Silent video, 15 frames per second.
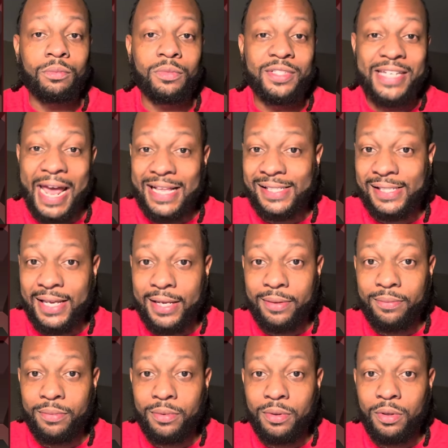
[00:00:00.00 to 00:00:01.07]
That's it,
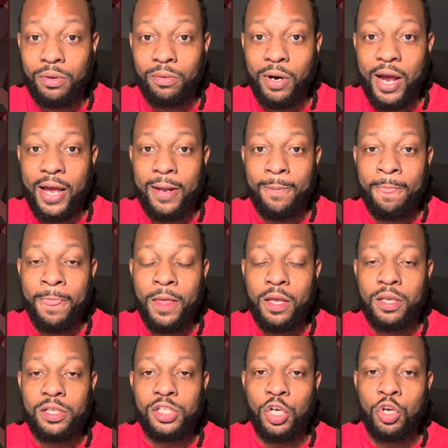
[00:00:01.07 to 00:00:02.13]
right?
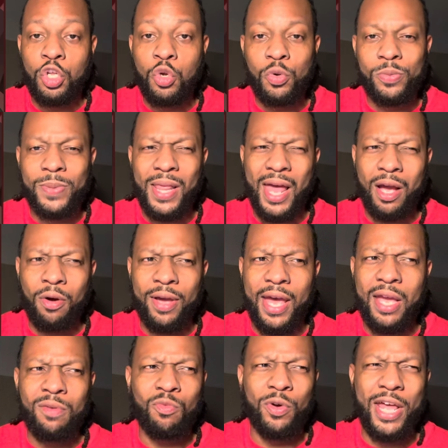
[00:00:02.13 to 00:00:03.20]
So you would be like,
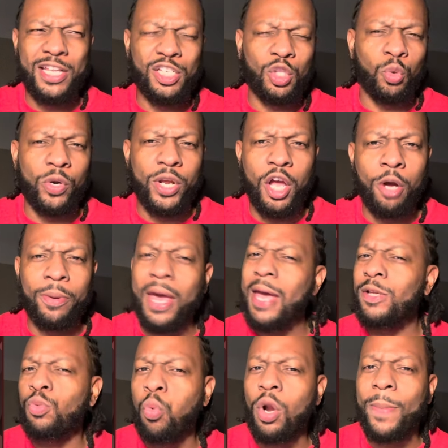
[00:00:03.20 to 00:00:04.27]
okay, well, that's three home
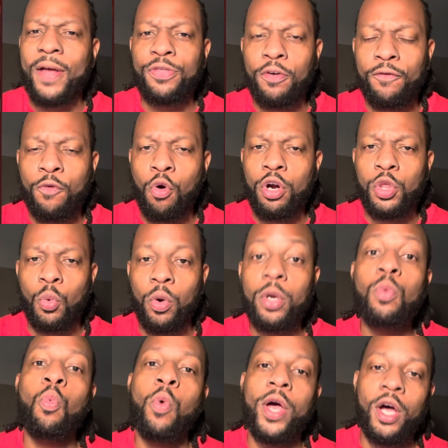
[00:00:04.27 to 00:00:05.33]
games. What about the fourth one?
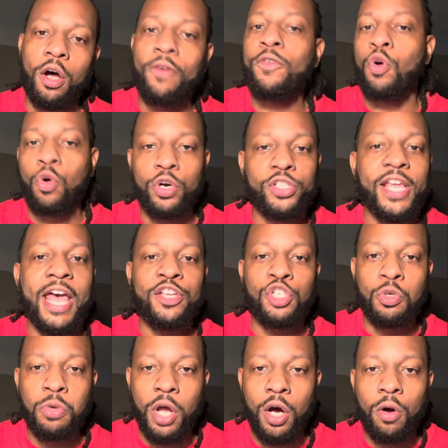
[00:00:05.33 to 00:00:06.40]
Well, of course, as you
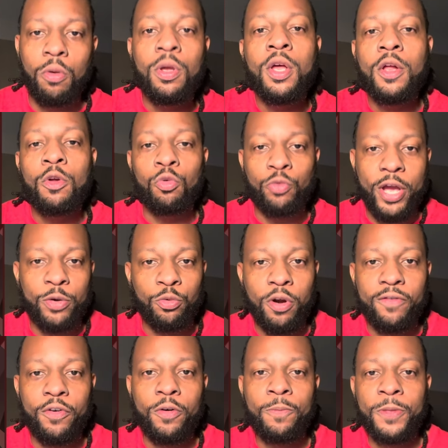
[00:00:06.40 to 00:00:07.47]
know, Red
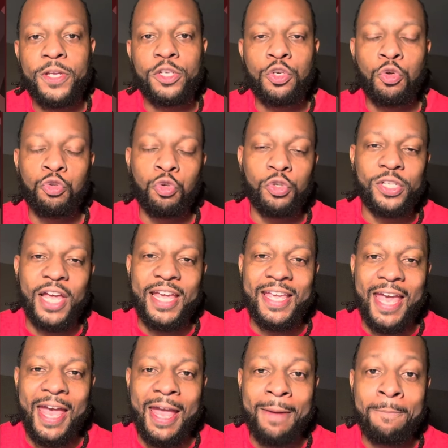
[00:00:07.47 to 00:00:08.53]
River is a neutral site
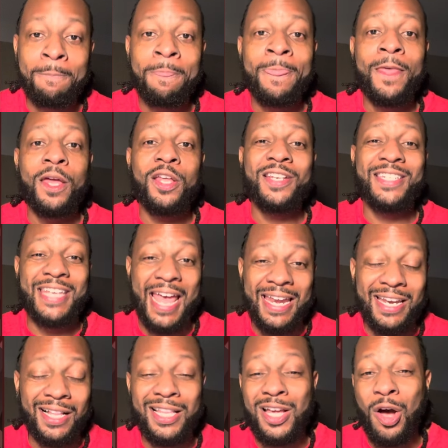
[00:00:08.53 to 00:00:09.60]
game.
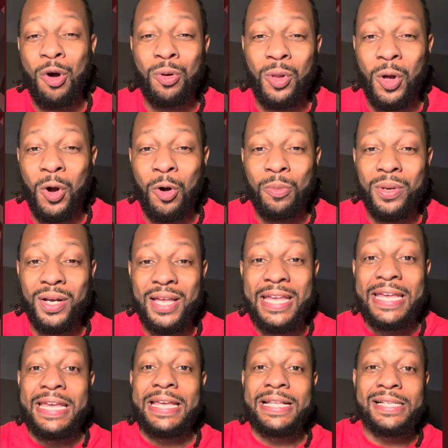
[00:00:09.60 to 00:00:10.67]
Technically, Oklahoma
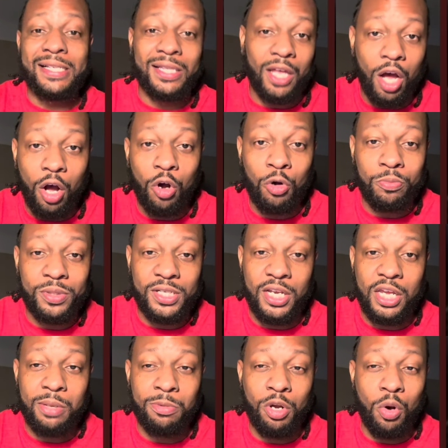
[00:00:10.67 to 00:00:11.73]
is the home
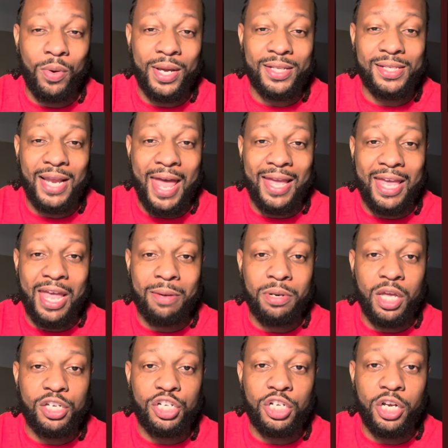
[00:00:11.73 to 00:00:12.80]
team going into that game
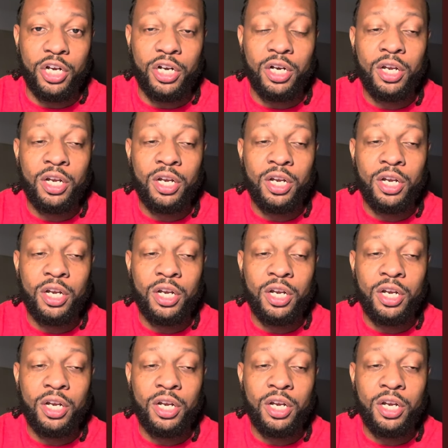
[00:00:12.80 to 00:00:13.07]
next year